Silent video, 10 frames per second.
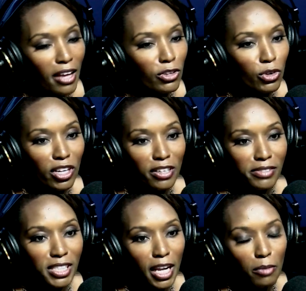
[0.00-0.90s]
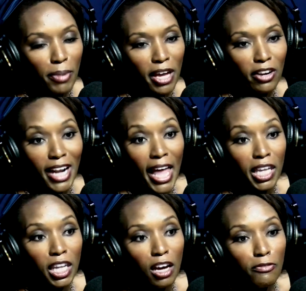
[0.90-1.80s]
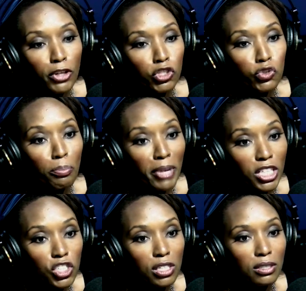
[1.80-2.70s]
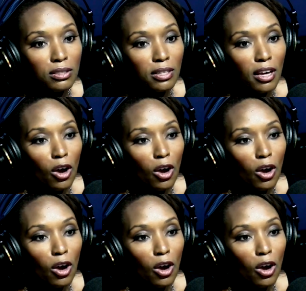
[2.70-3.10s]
You couldn't have said it better. And I love that you mentioned,